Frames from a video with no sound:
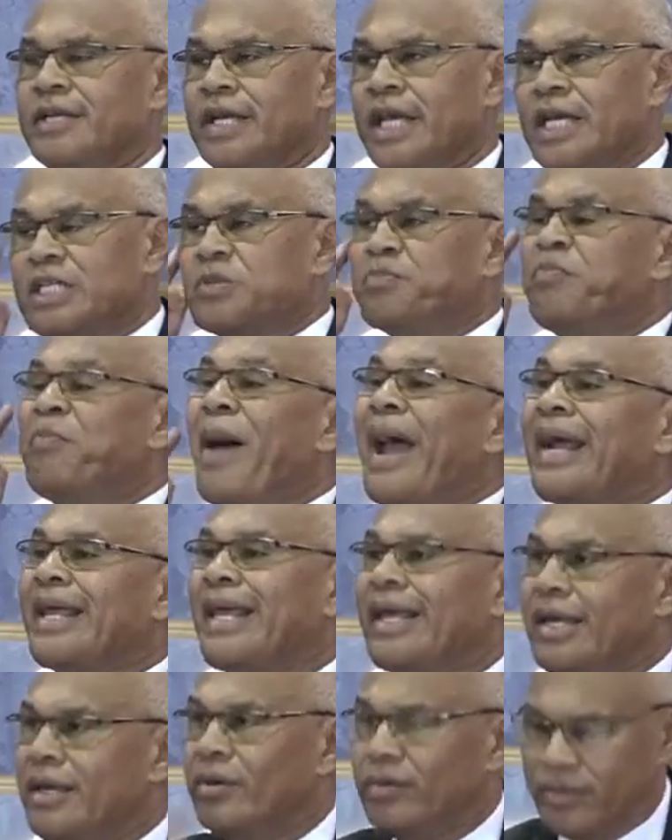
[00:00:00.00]
He's
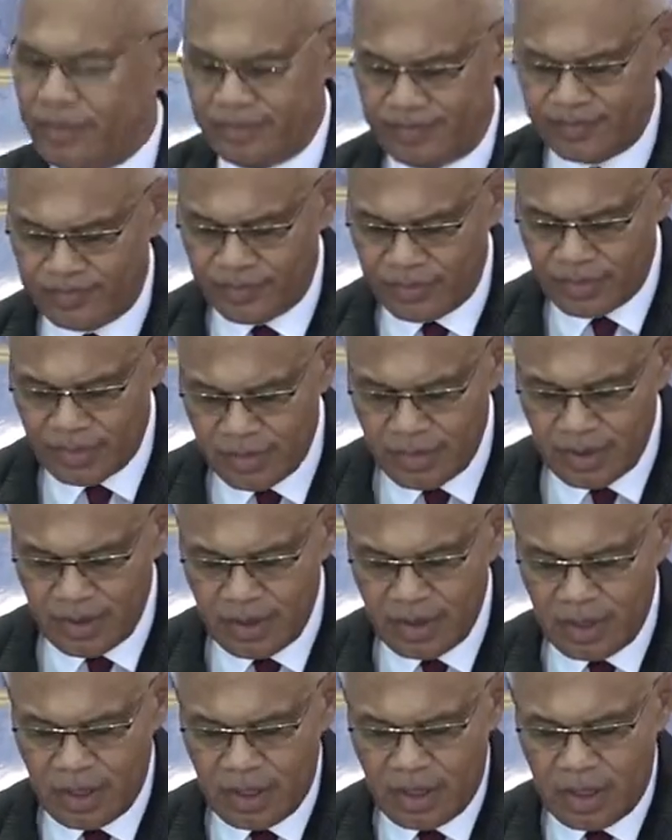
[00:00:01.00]
begging you.
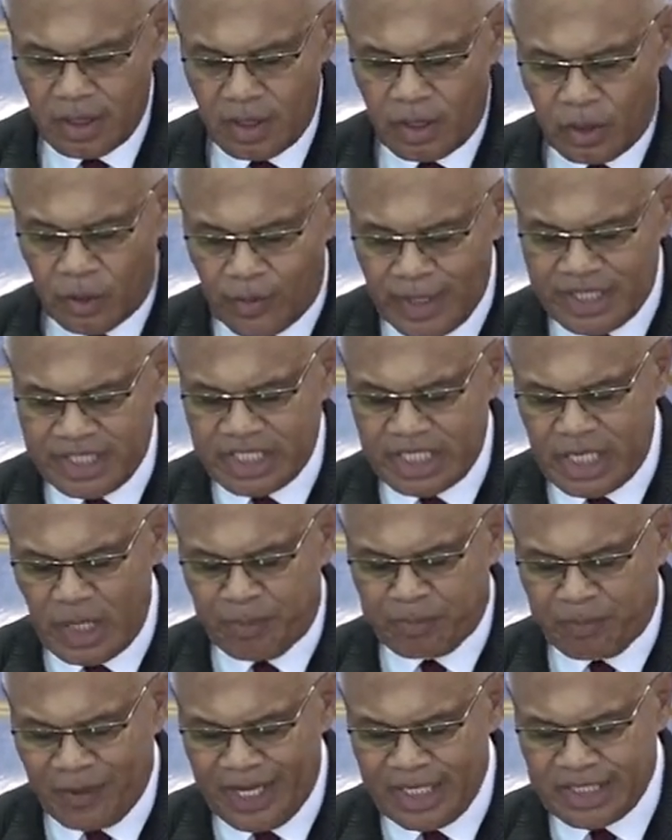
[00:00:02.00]

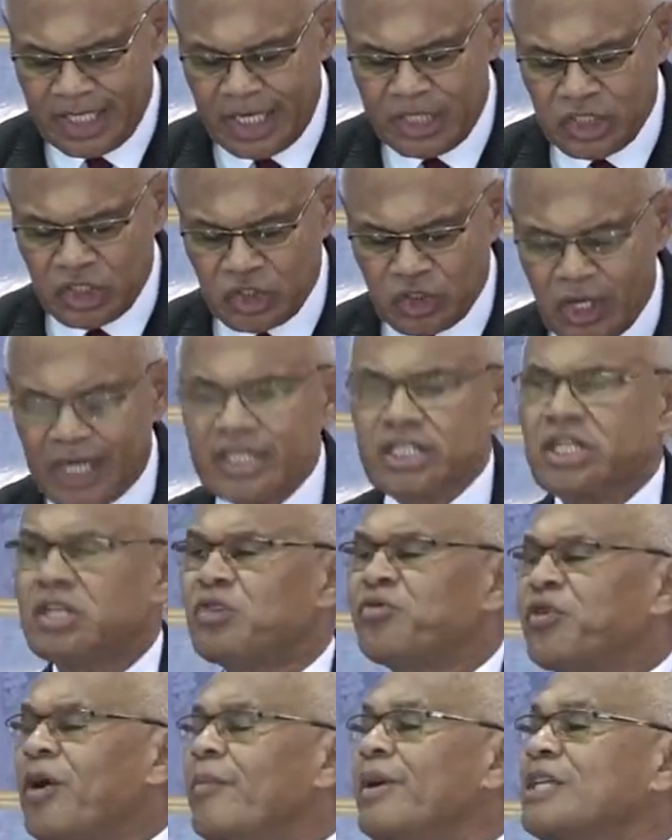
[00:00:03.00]
Receive, please, instruction
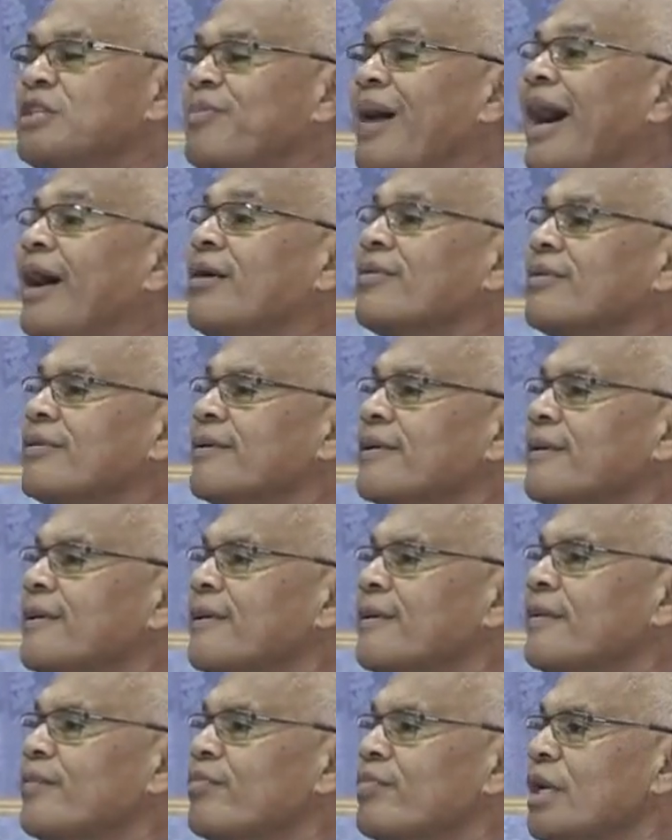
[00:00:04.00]
from his mouth.
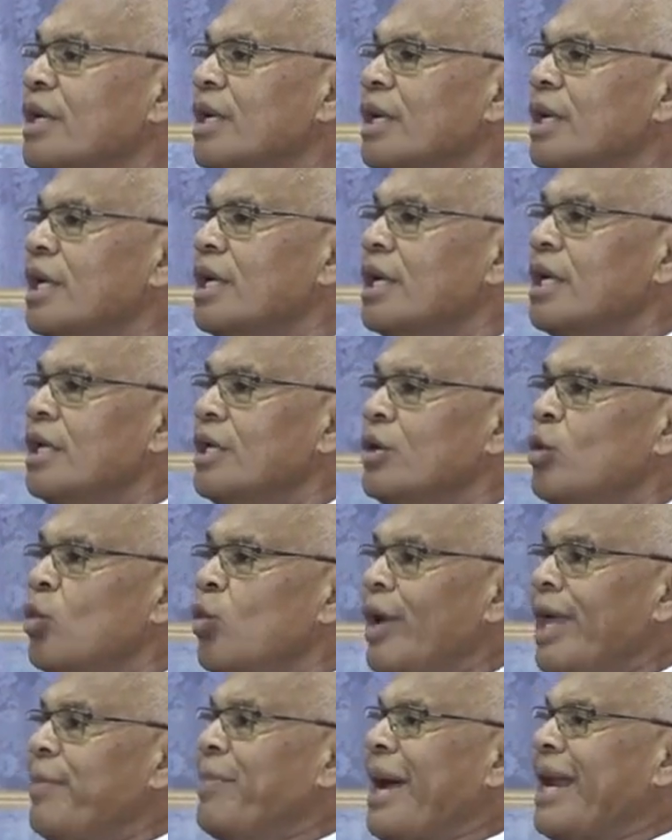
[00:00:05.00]

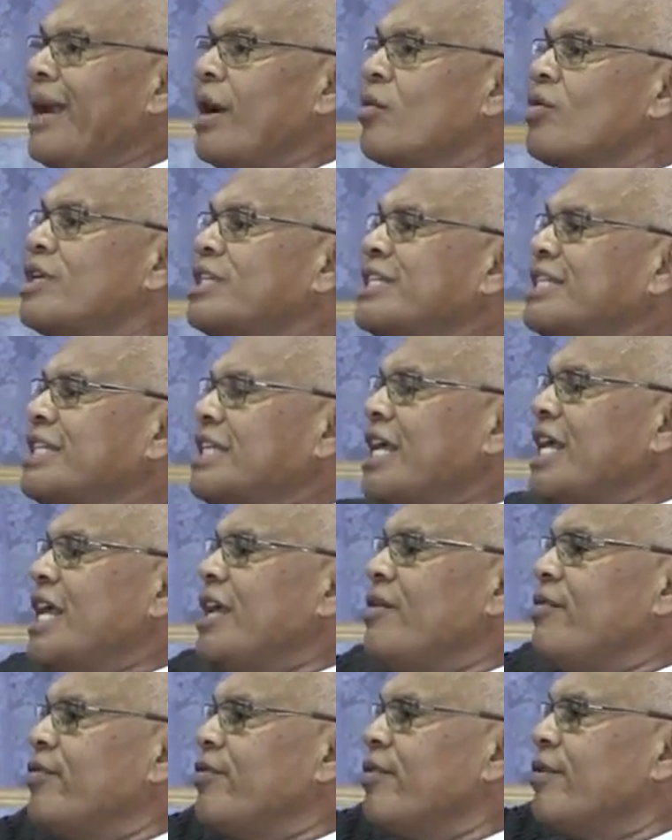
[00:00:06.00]
We better
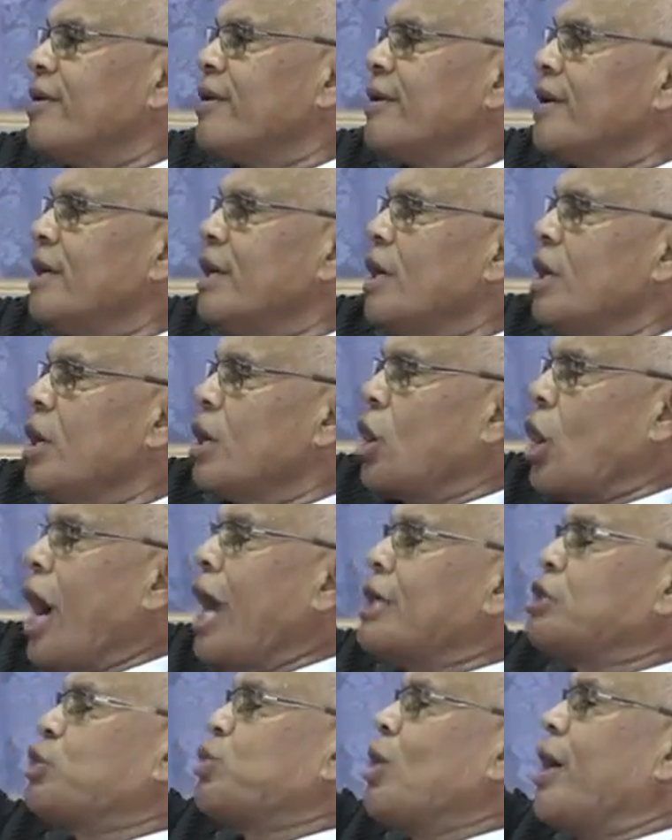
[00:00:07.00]
receive
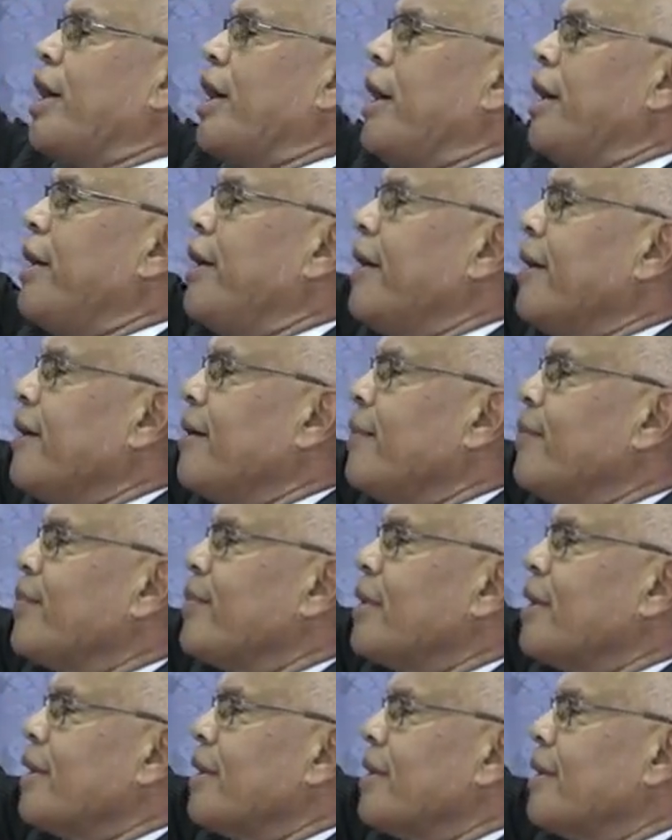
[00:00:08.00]
God's word
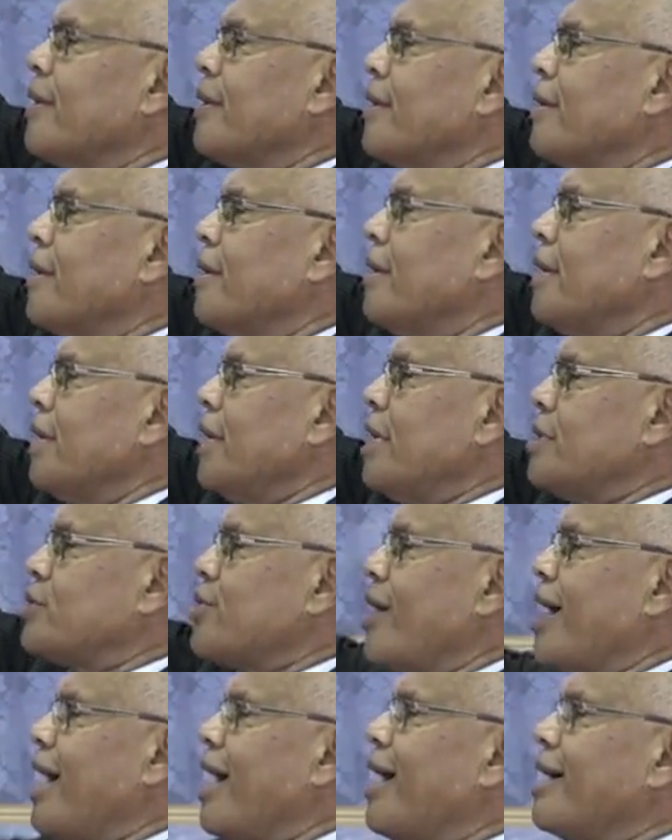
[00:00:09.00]
into
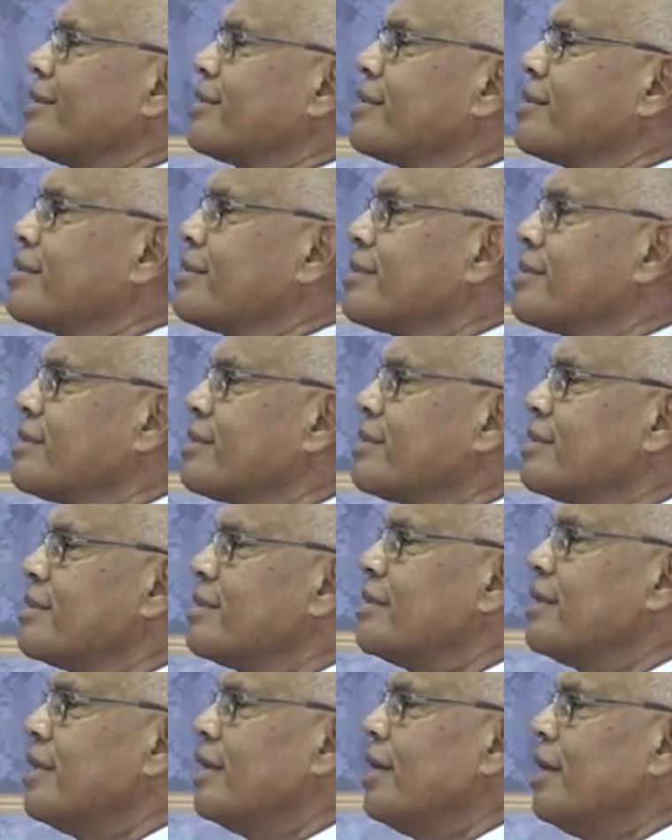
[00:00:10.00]
our hearts.
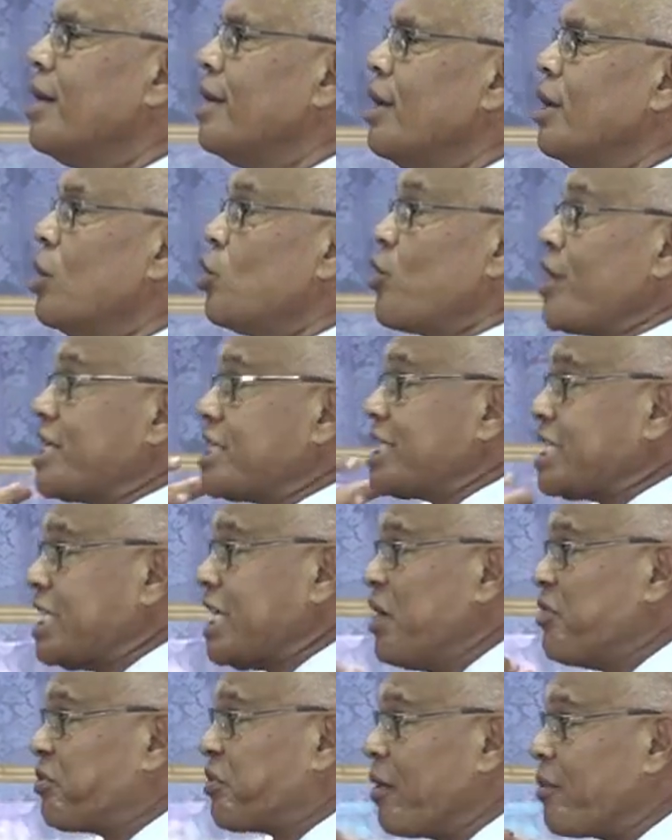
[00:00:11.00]

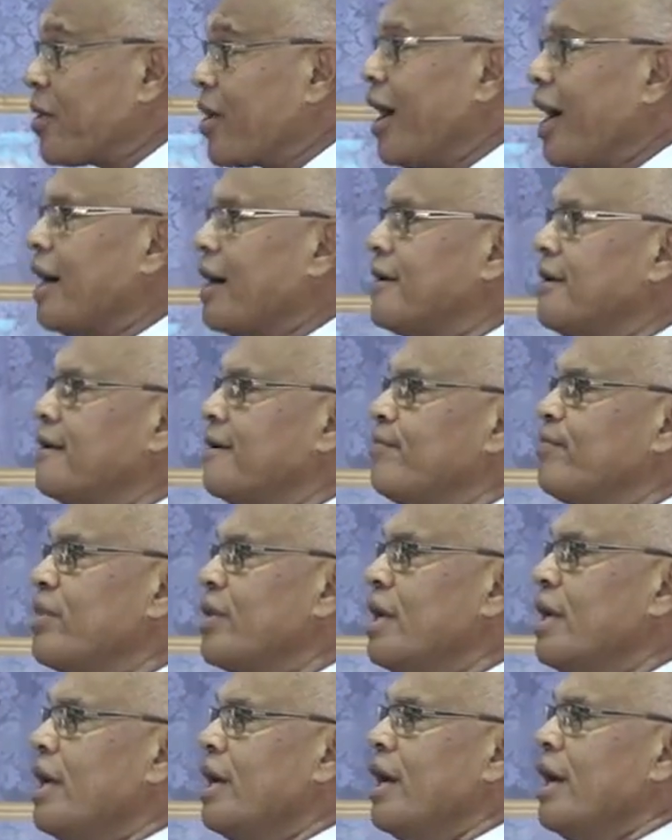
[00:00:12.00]
Receive from God.
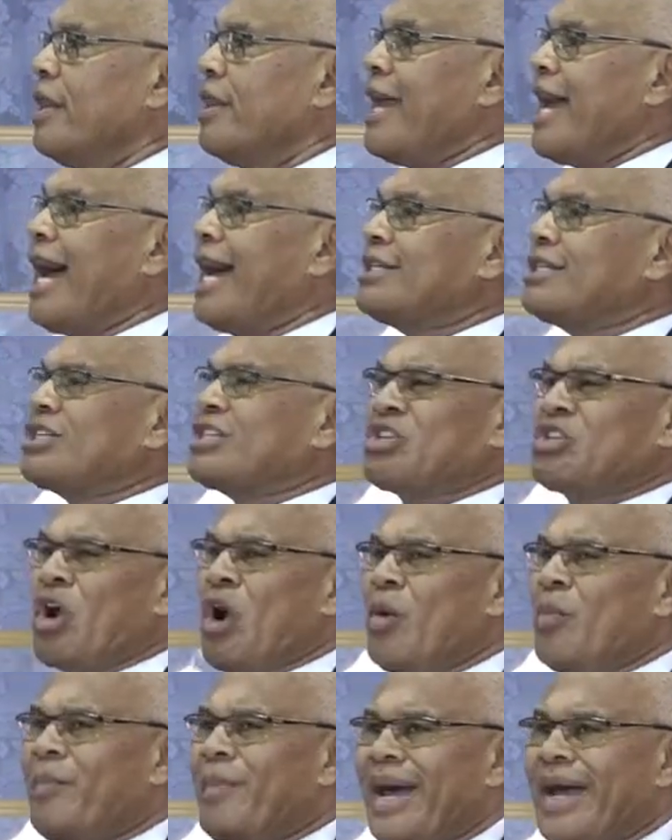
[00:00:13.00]
There are
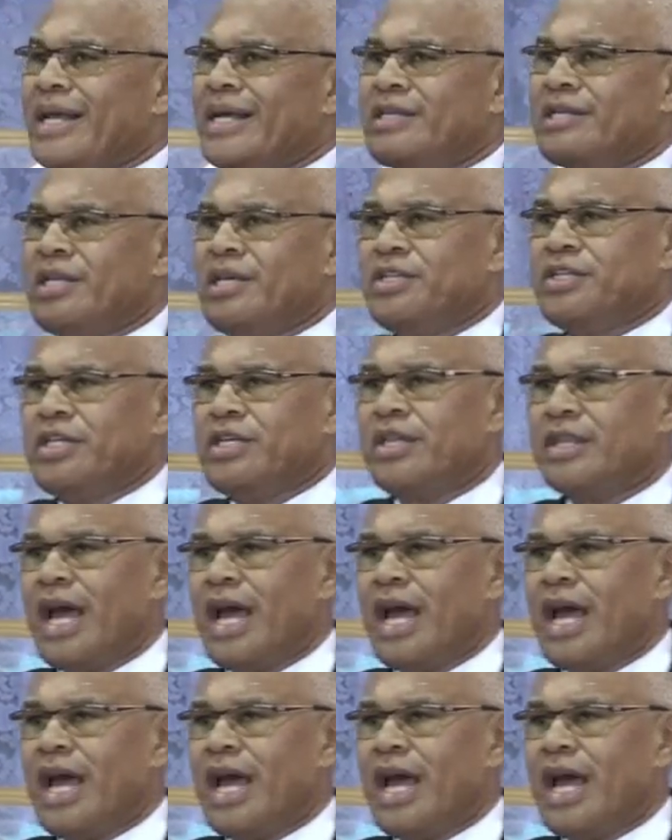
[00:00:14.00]
so many teaching.